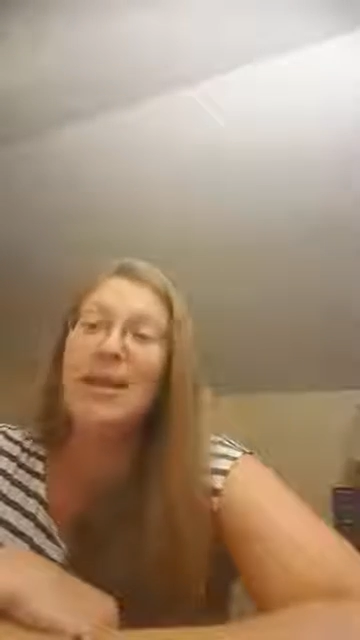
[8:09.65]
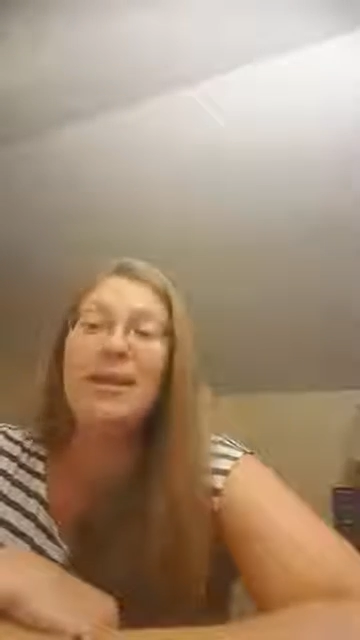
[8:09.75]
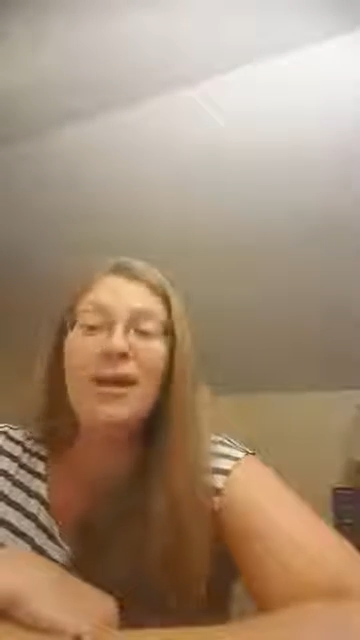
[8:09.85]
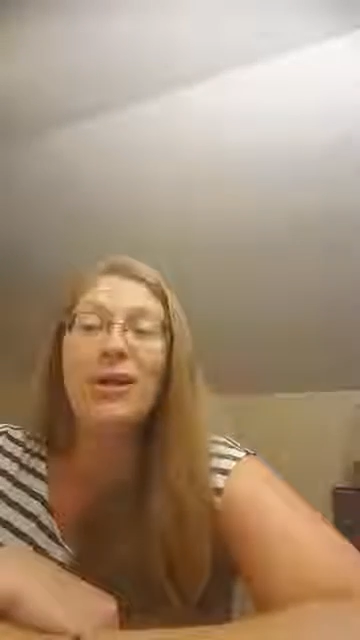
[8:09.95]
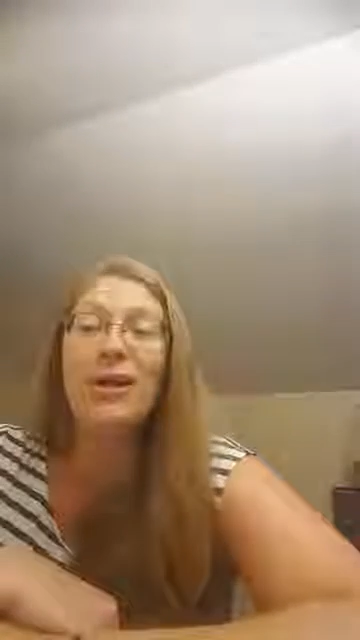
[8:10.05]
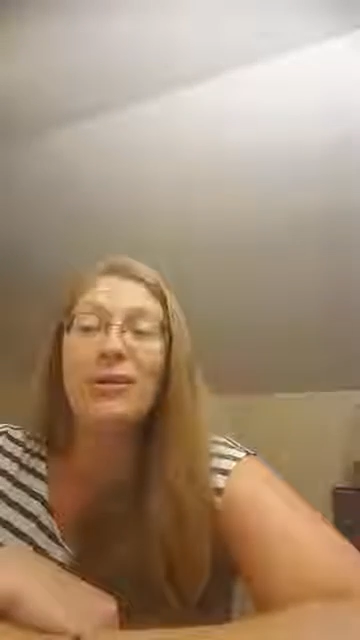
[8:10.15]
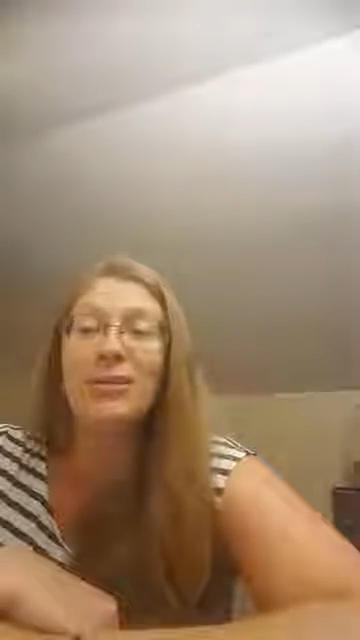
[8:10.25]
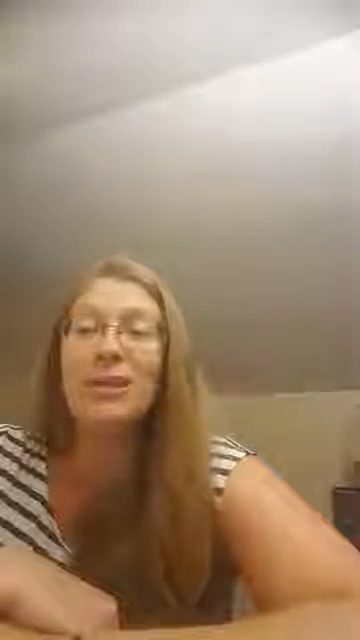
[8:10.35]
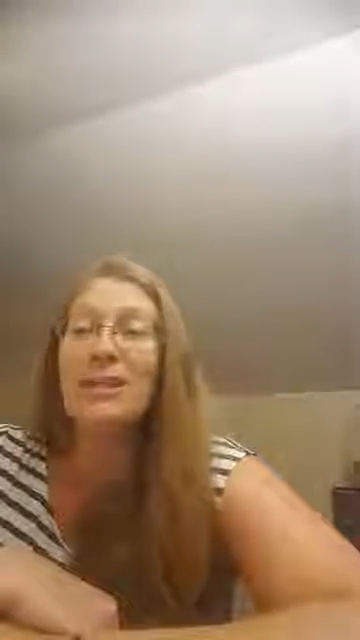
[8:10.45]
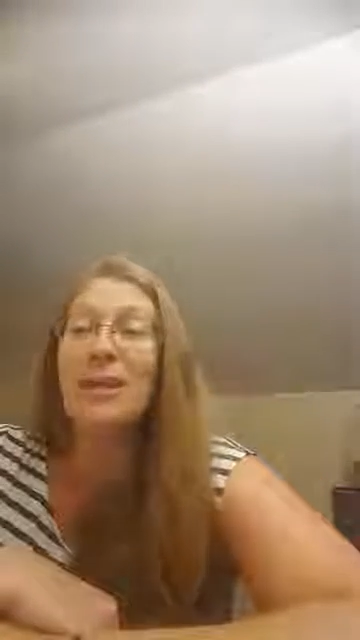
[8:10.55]
Their
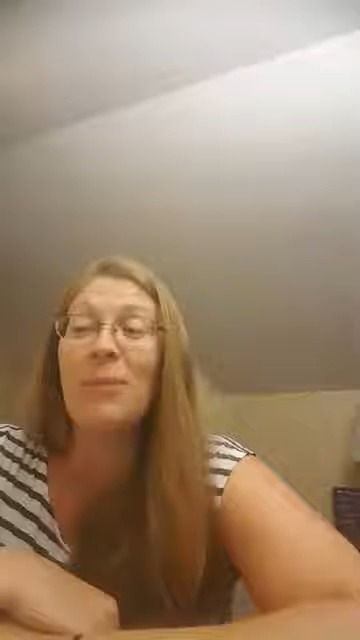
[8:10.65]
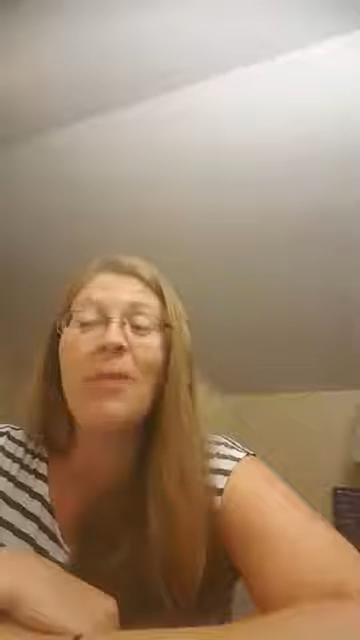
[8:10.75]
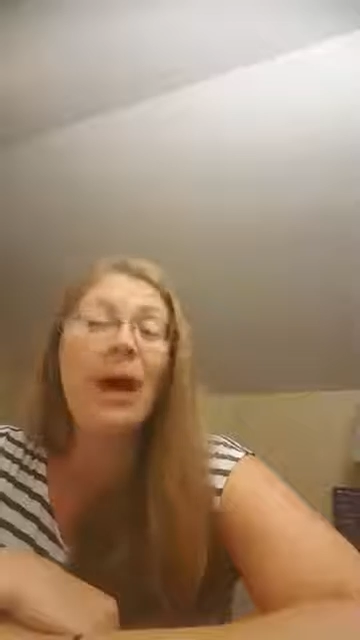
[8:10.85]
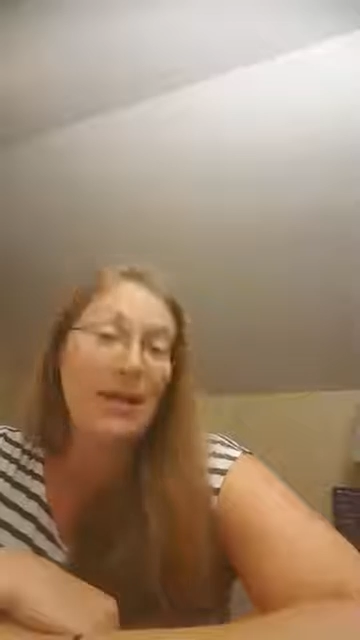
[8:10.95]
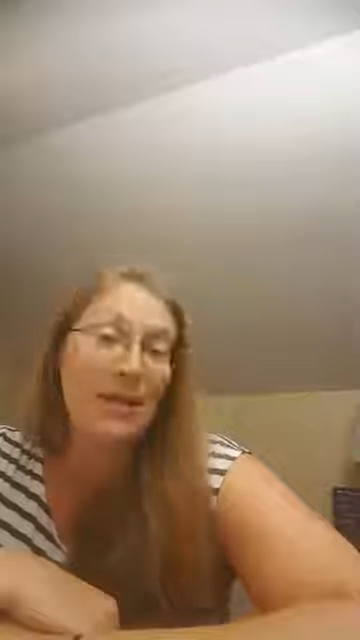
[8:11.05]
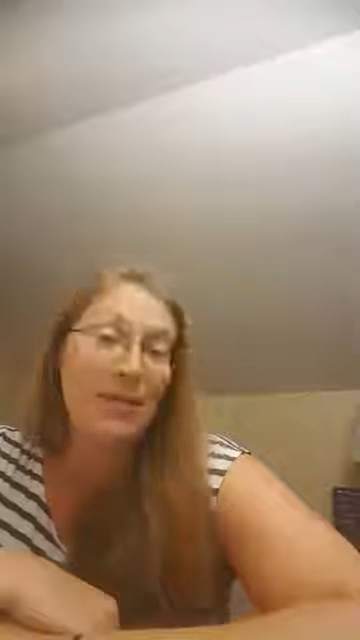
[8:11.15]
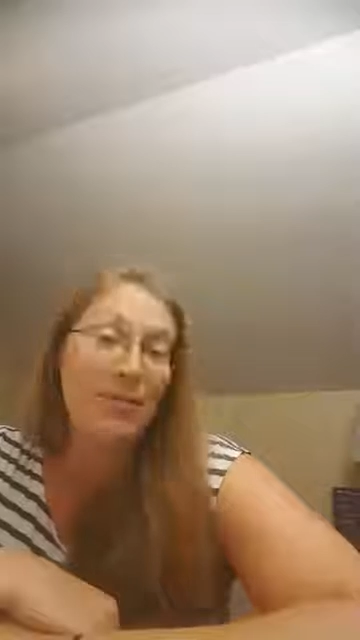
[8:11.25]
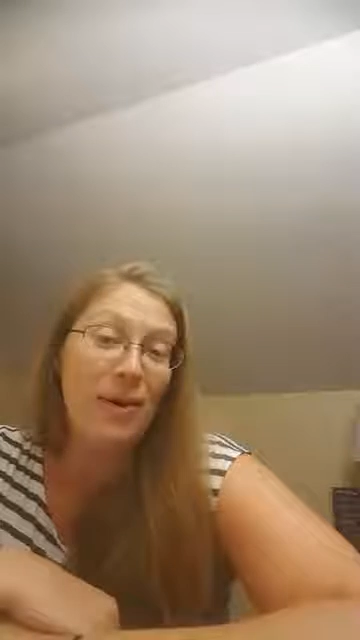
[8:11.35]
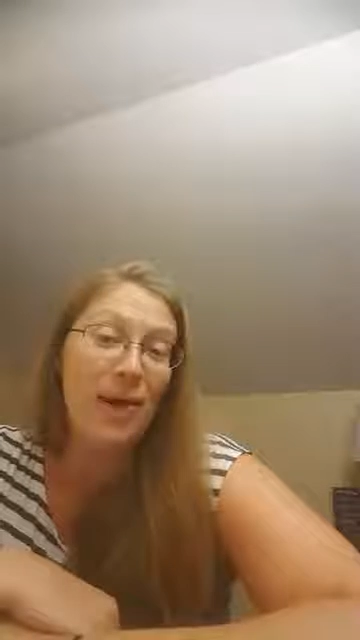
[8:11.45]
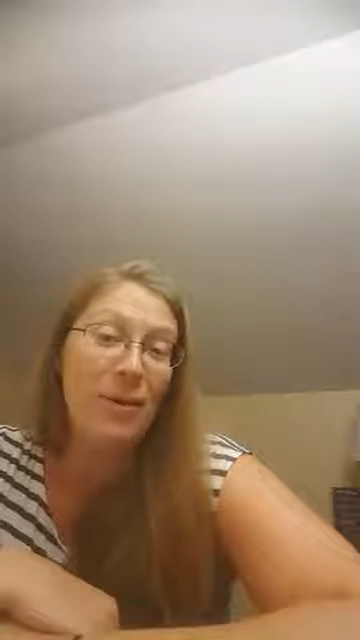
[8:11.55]
energy is
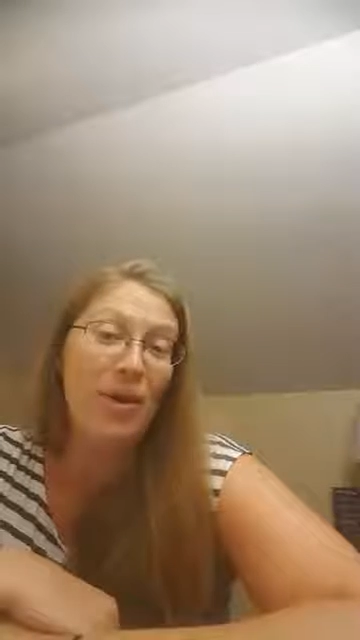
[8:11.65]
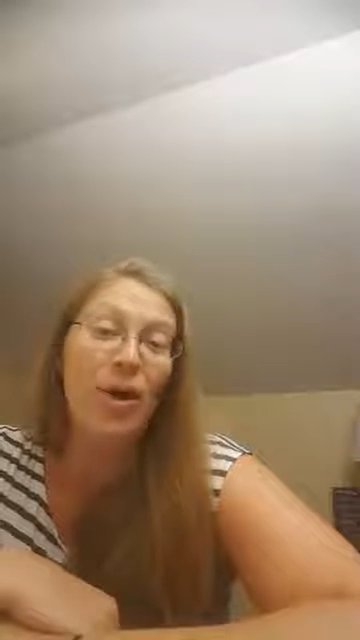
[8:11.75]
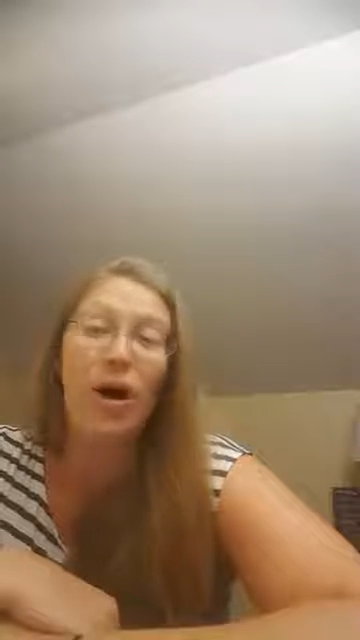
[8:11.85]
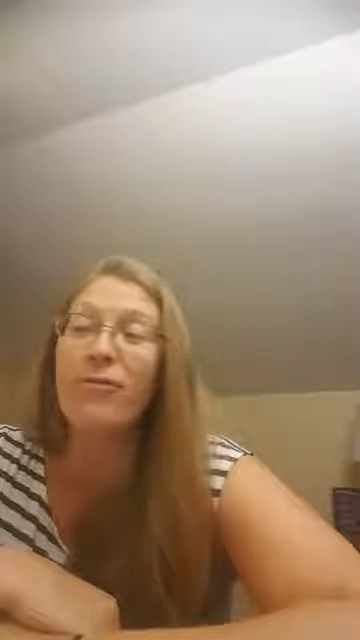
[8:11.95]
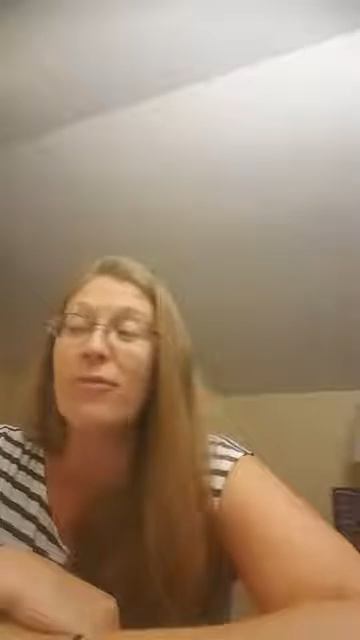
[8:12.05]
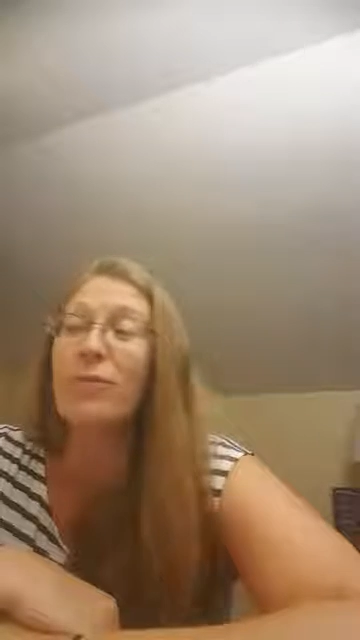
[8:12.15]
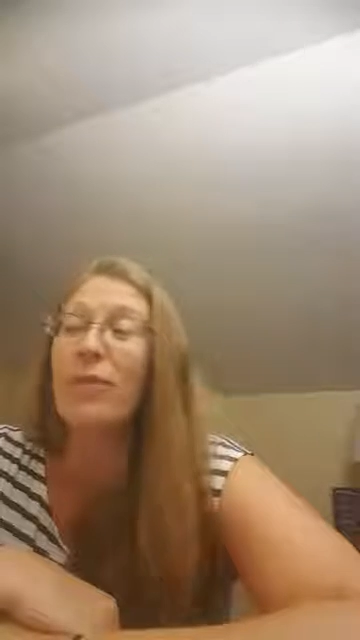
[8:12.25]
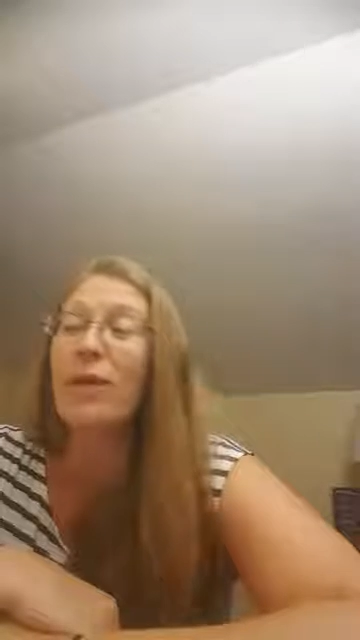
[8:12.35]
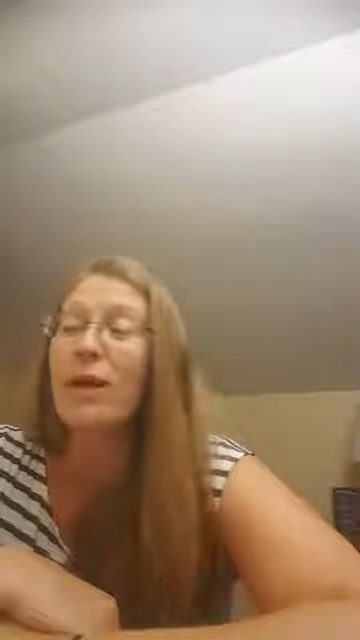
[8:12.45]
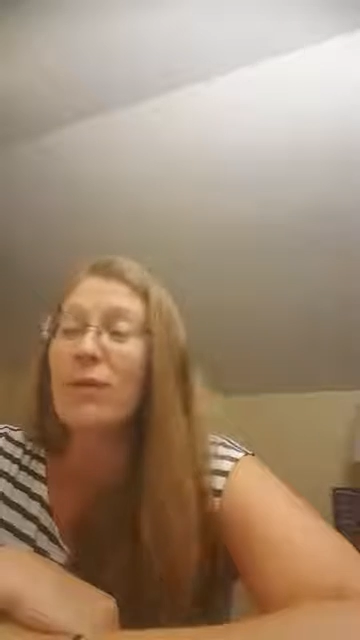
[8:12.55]
competitive, and they are often
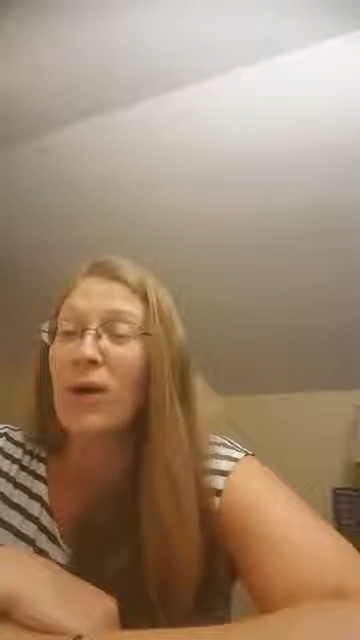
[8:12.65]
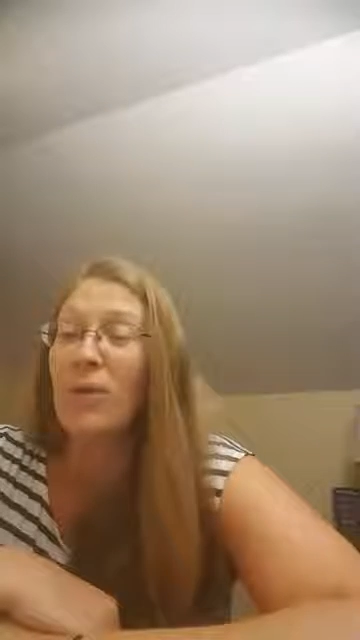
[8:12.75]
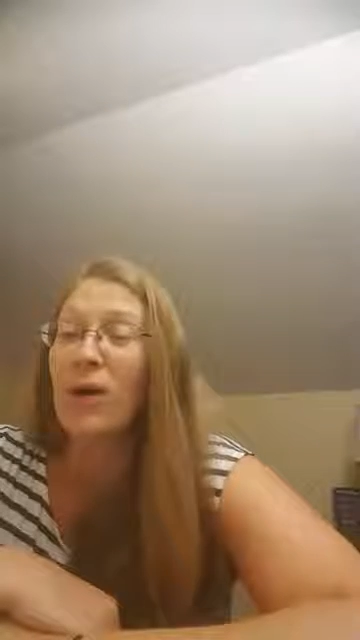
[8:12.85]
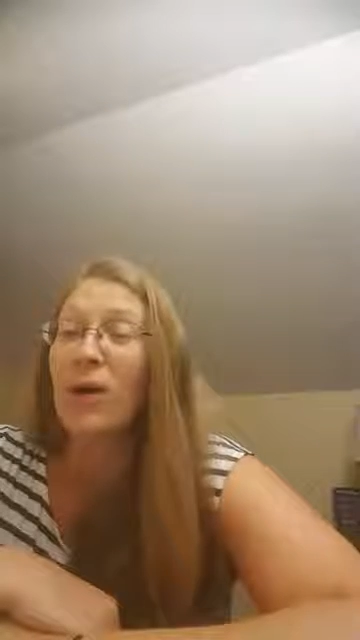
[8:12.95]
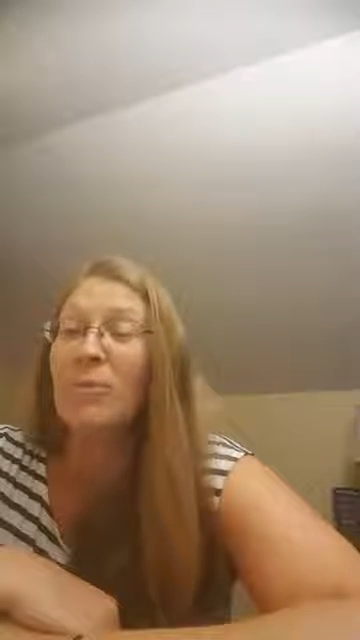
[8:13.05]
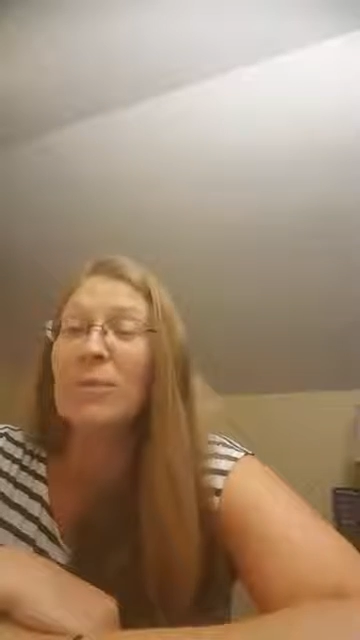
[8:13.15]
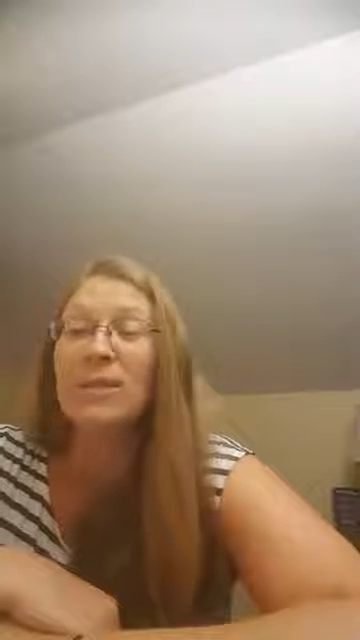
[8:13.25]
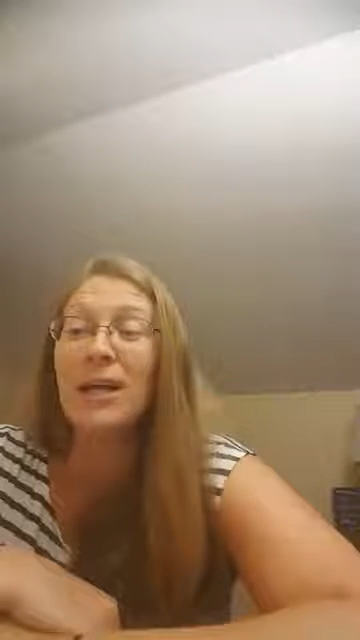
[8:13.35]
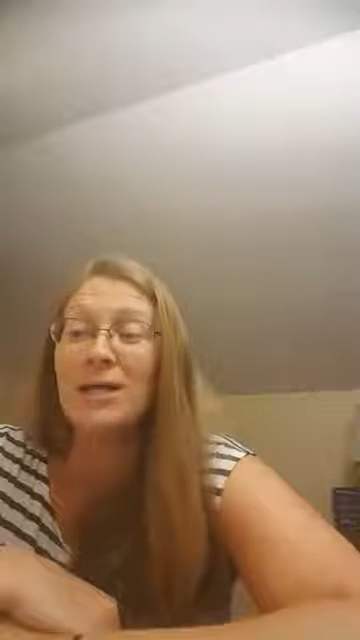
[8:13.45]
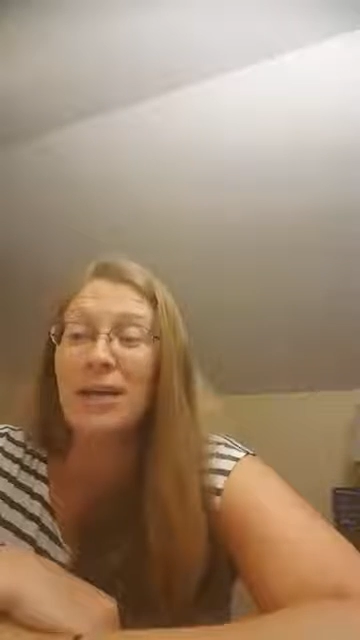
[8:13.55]
more outgoing,
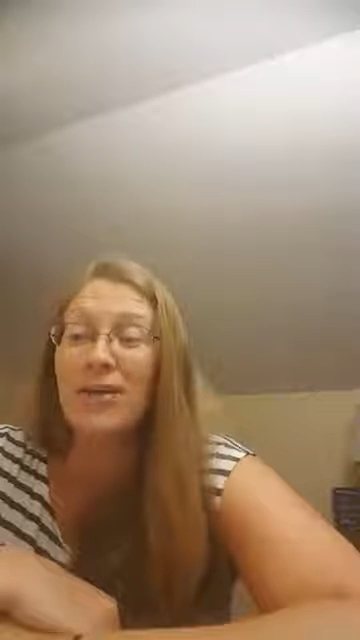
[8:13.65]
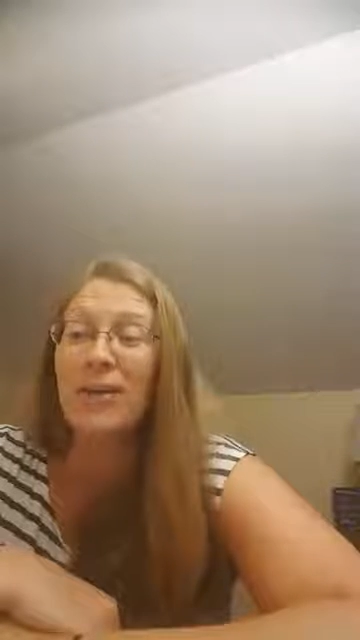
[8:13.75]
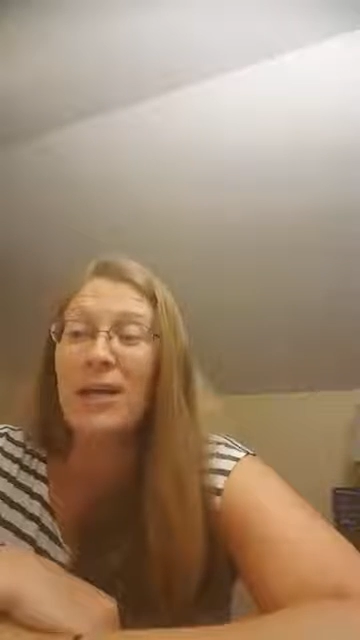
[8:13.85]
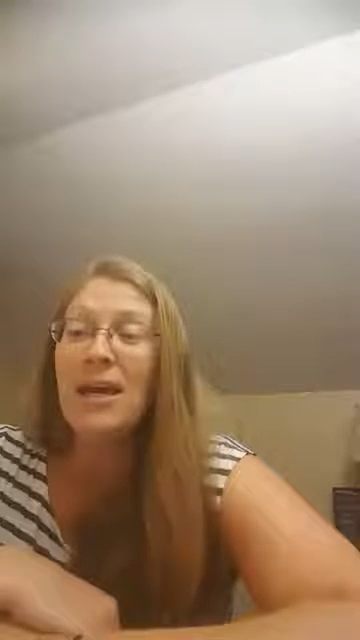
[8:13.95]
productive,